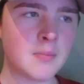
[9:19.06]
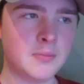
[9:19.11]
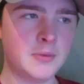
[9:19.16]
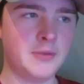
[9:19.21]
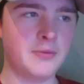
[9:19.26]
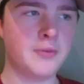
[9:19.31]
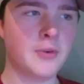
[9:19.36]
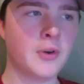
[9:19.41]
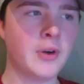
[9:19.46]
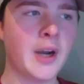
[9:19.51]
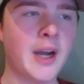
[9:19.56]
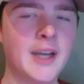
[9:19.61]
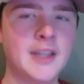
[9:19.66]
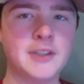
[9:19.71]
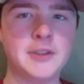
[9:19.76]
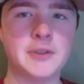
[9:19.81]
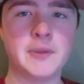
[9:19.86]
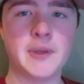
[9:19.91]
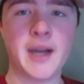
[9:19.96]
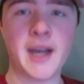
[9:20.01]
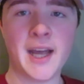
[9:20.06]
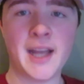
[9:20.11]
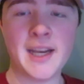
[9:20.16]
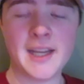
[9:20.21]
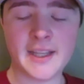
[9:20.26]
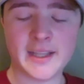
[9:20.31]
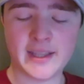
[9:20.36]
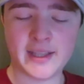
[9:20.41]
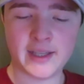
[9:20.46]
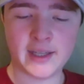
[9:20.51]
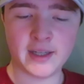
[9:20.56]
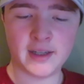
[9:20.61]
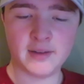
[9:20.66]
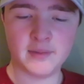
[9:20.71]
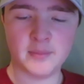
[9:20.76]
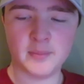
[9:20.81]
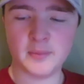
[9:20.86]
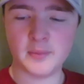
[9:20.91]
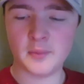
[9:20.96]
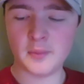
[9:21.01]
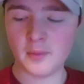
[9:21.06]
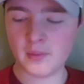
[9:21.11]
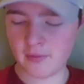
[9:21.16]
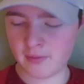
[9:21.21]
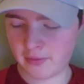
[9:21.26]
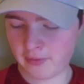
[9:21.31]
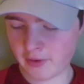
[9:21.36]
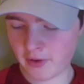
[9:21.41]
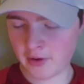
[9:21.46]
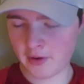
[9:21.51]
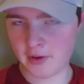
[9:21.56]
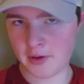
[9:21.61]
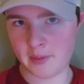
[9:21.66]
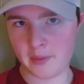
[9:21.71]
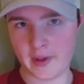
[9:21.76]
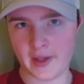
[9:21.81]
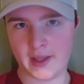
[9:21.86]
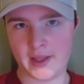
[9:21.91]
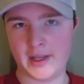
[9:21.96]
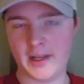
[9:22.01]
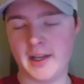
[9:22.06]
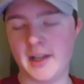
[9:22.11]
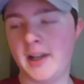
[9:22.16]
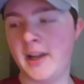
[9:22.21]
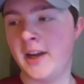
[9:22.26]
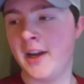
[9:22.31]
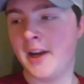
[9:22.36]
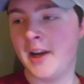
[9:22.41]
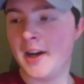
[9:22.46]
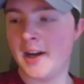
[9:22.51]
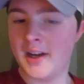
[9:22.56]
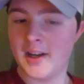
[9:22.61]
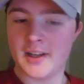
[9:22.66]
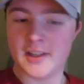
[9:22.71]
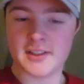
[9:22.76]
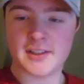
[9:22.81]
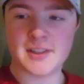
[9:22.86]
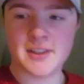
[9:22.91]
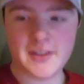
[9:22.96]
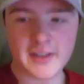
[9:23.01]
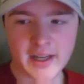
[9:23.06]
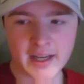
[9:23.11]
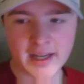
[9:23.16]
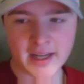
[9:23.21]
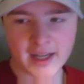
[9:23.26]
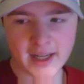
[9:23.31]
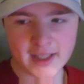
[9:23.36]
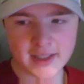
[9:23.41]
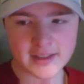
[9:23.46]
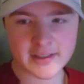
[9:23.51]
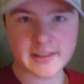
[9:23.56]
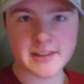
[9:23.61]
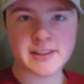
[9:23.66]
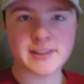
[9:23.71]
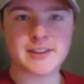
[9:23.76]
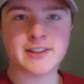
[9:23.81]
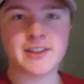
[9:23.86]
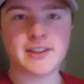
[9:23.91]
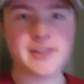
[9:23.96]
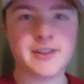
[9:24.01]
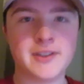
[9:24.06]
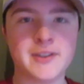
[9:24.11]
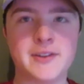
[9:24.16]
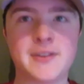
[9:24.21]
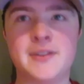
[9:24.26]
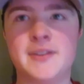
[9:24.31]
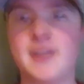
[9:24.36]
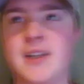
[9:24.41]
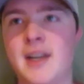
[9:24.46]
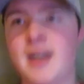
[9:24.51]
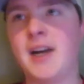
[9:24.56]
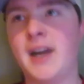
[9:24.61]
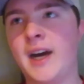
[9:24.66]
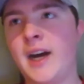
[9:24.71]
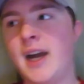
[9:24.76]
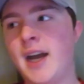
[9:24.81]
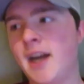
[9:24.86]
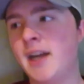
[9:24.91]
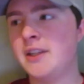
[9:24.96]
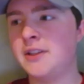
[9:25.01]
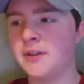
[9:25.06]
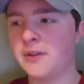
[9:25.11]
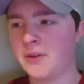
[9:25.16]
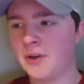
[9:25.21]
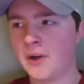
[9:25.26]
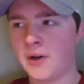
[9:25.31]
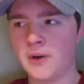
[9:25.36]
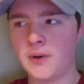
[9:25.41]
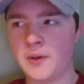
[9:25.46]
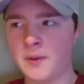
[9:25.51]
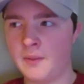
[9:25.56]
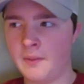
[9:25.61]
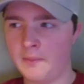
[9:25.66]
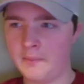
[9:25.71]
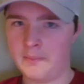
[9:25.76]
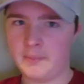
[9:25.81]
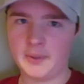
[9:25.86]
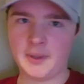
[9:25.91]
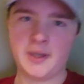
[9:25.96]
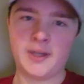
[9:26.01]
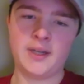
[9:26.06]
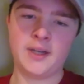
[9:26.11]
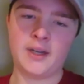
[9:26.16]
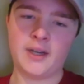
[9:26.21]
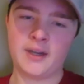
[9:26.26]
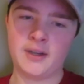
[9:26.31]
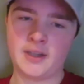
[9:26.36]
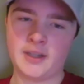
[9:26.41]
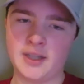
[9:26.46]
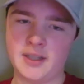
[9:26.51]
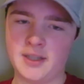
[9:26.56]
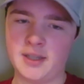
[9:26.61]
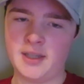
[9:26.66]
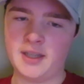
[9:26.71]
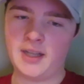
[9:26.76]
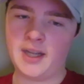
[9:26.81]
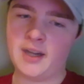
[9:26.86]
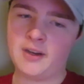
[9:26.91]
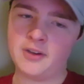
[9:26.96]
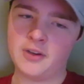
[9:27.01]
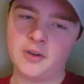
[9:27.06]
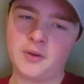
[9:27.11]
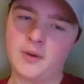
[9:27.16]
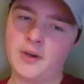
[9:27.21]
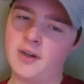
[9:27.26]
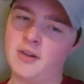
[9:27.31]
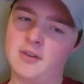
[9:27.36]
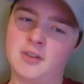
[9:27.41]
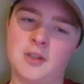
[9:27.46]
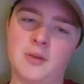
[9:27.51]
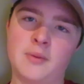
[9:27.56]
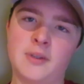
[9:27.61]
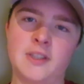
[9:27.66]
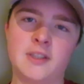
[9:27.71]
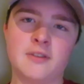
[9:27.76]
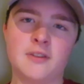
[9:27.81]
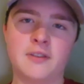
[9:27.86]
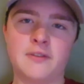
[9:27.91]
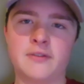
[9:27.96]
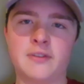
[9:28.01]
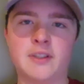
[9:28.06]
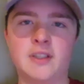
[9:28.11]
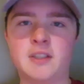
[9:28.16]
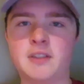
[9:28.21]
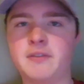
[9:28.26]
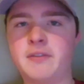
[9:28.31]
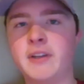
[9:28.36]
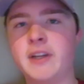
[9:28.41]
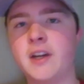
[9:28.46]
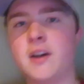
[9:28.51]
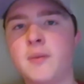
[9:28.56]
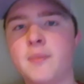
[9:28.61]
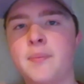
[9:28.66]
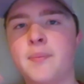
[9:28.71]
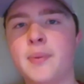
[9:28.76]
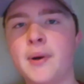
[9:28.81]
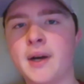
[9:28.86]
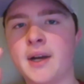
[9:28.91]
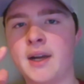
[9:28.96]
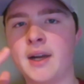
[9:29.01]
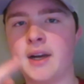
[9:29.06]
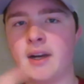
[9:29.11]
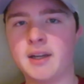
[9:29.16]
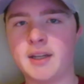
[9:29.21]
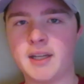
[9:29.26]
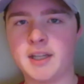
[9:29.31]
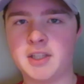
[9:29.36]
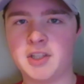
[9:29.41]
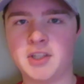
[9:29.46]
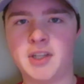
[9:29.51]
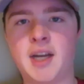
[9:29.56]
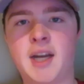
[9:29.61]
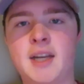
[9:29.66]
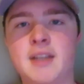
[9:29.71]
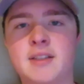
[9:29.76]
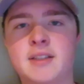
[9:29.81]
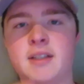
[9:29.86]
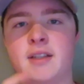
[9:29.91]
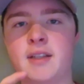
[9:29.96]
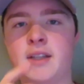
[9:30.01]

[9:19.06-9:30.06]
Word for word: before I do anything further with it so yeah guys so I don't know but okay I don't know what else I'll be doing for this video but I'll catch you guys